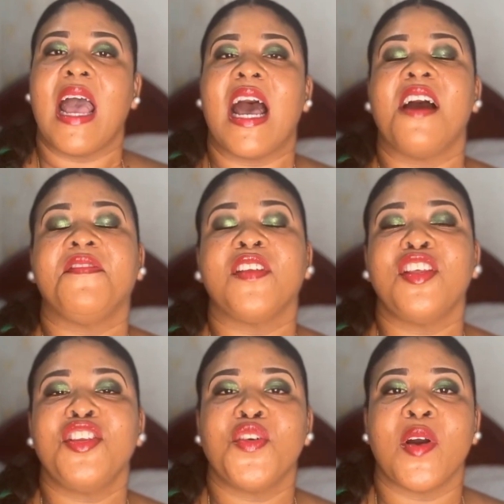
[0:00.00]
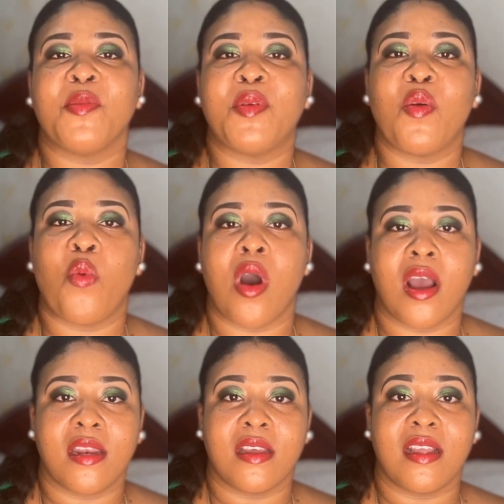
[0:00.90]
After the ULP
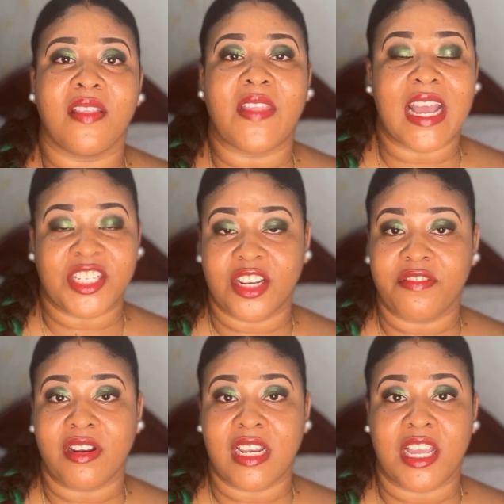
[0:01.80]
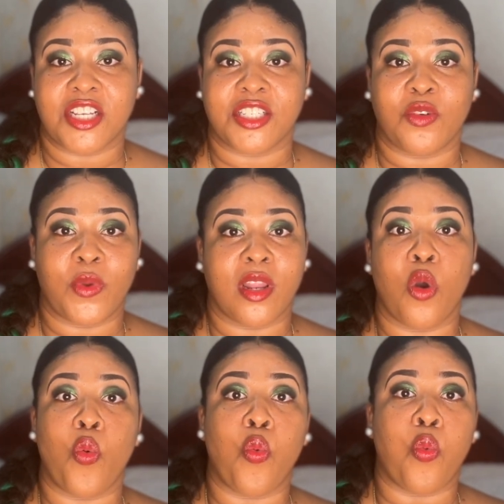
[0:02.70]
won that general election with a
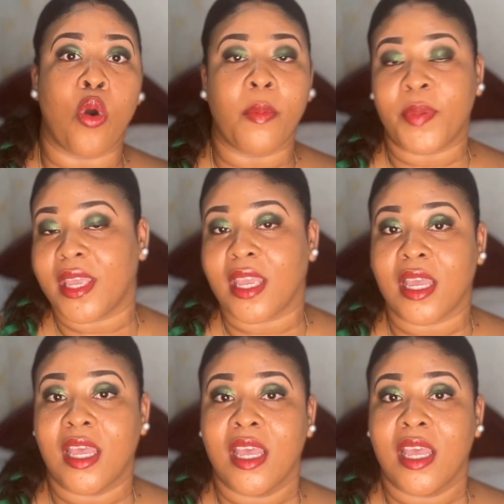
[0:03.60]
whopping